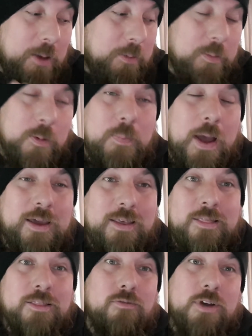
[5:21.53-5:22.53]
I'm gonna be
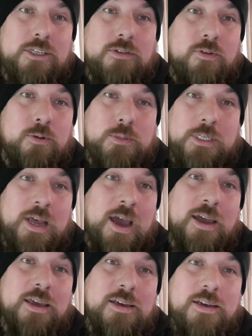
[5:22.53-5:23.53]
packing the rest of it up
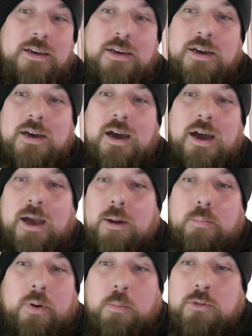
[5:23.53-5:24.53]
today.
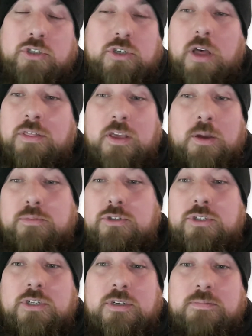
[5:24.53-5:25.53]
But I'm just. I think I'm
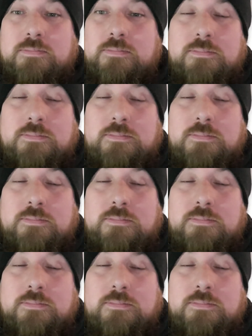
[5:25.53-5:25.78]
just gonna.